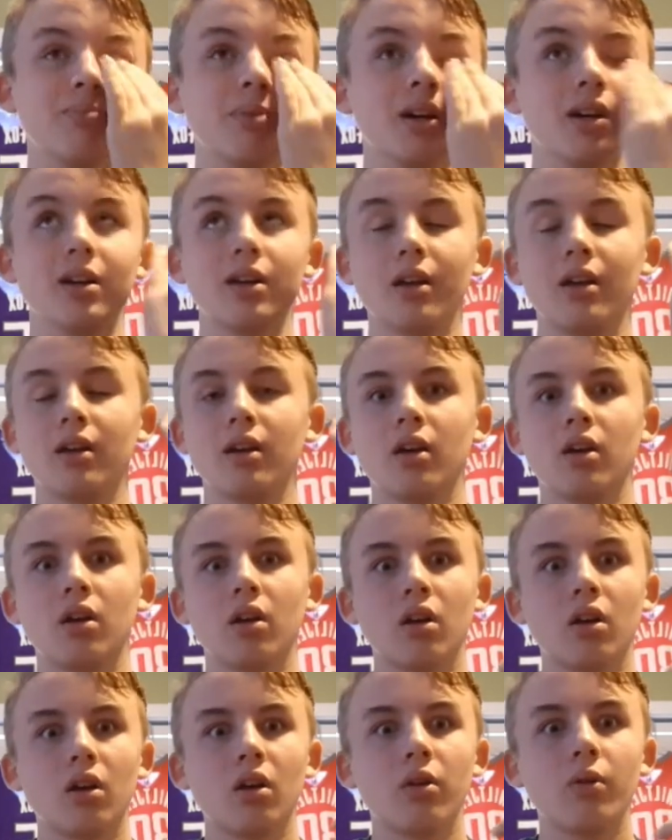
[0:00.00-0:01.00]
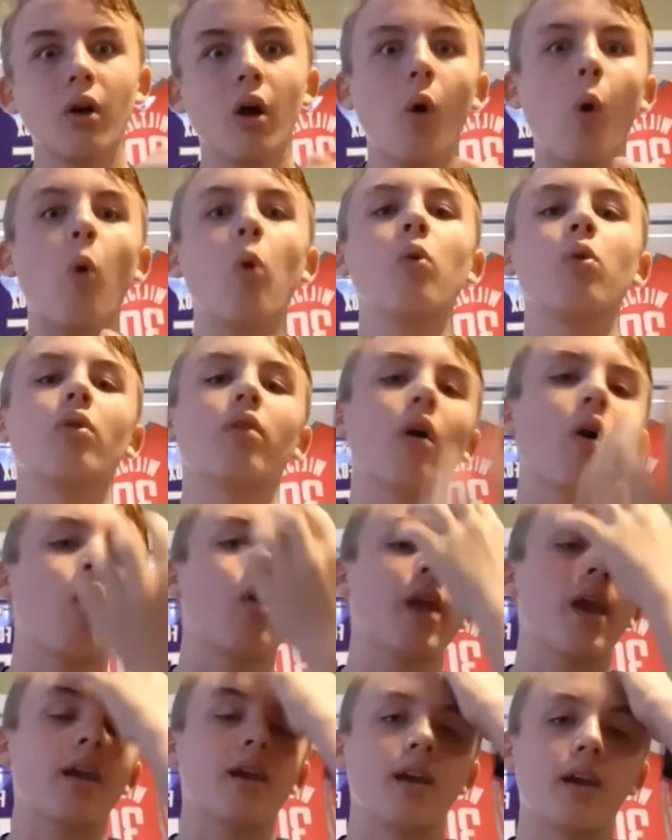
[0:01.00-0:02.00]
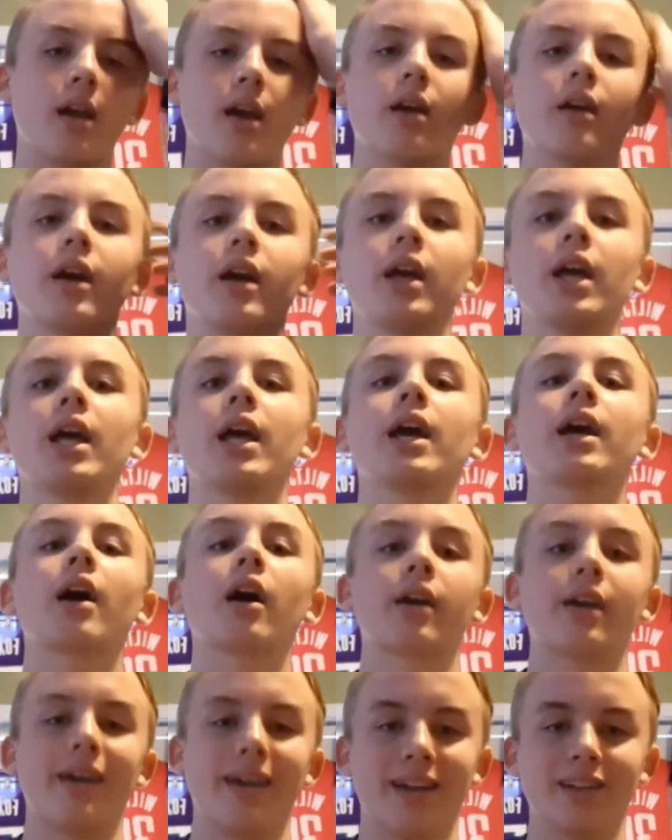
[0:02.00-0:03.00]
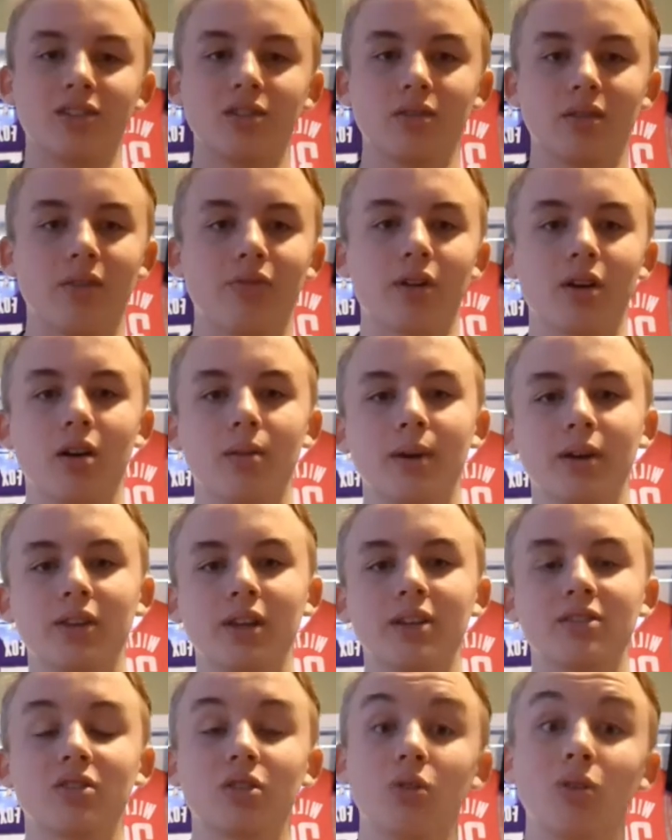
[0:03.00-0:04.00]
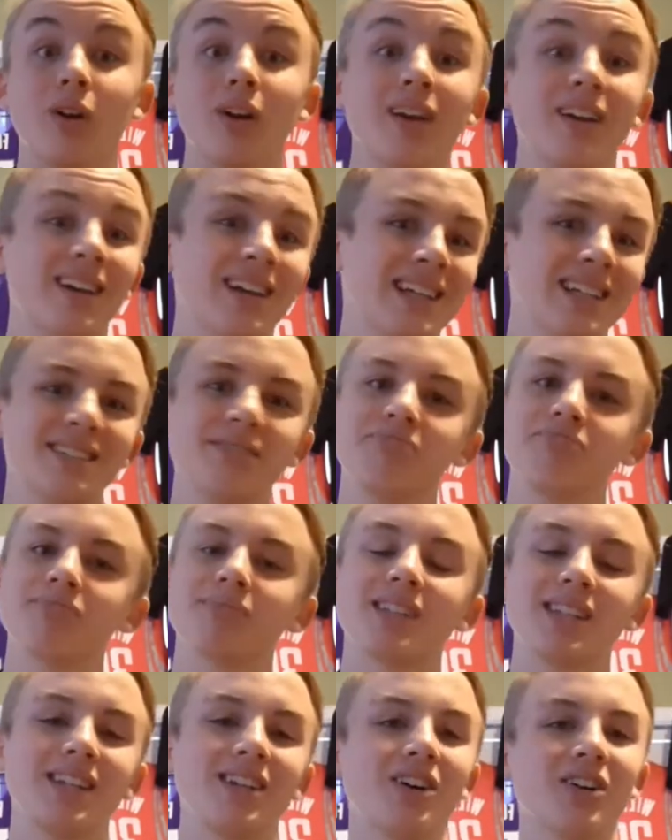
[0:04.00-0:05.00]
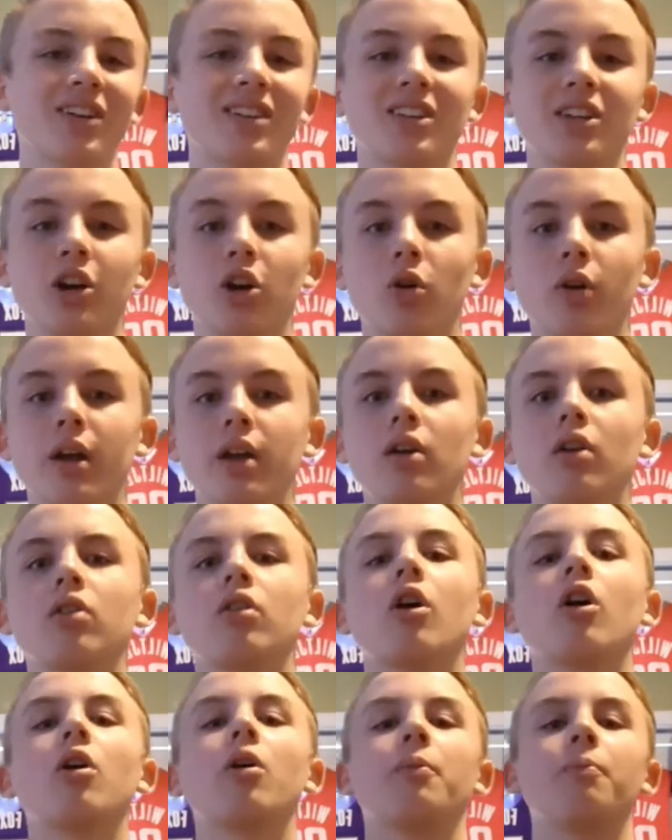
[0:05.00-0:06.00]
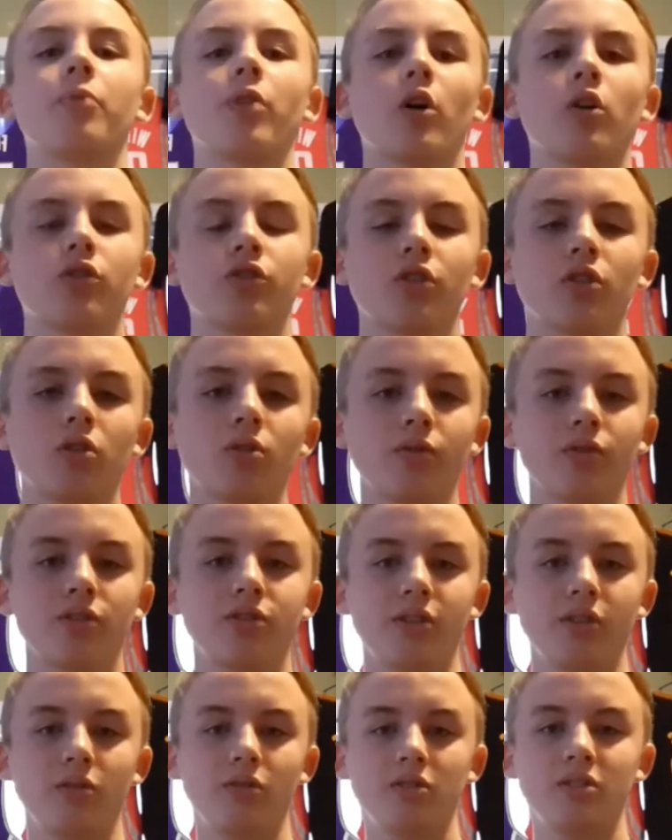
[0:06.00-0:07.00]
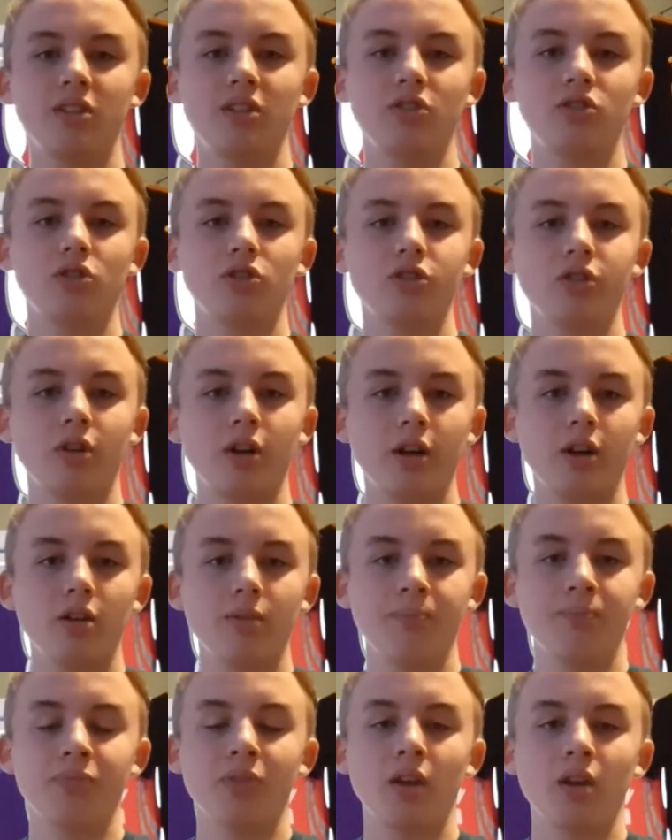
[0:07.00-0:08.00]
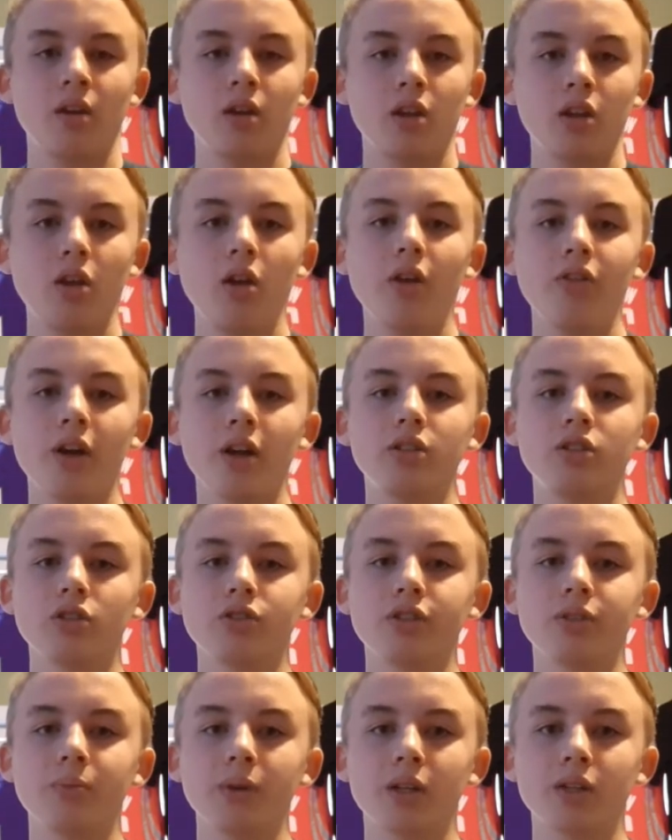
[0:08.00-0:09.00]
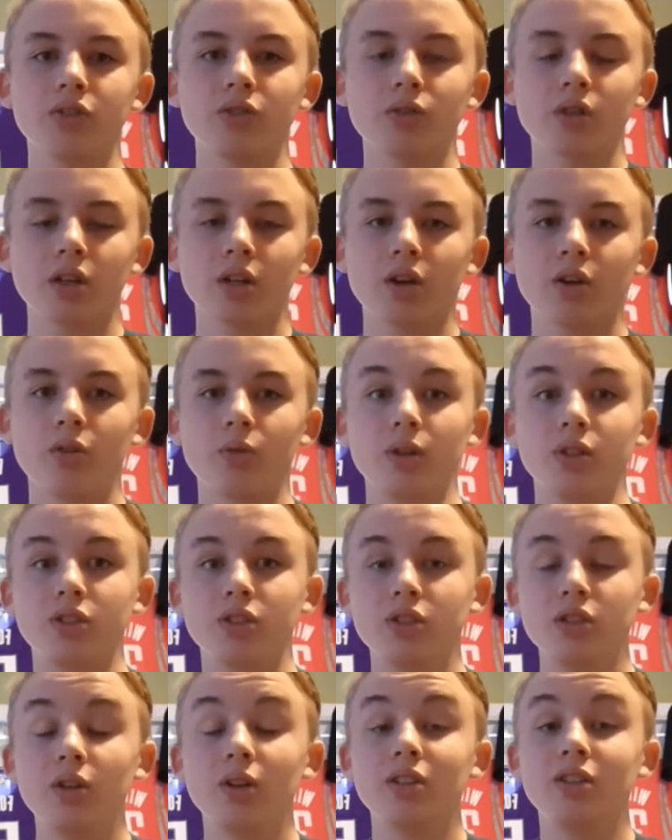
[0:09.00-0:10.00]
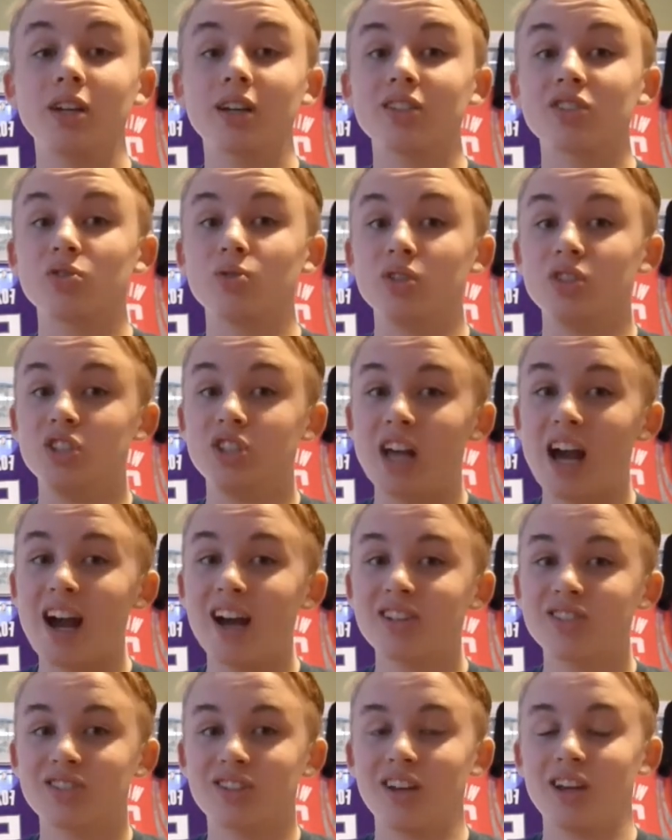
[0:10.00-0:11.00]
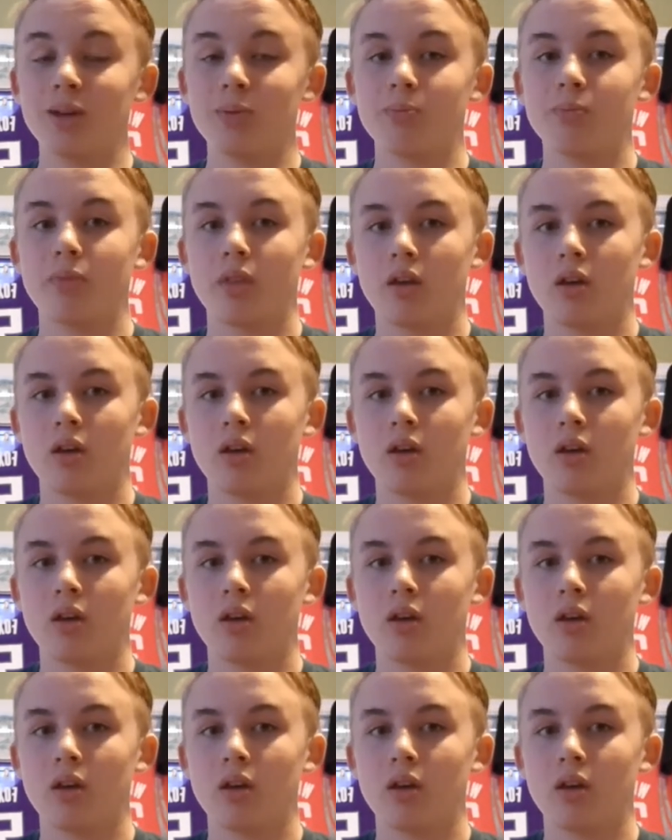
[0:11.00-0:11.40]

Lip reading: But oh yeah, it got canceled. I forgot about that. So you don't get to go. And also see this jersey right here. You got that jersey because you were gonna go to you had tickets to a Jazz game.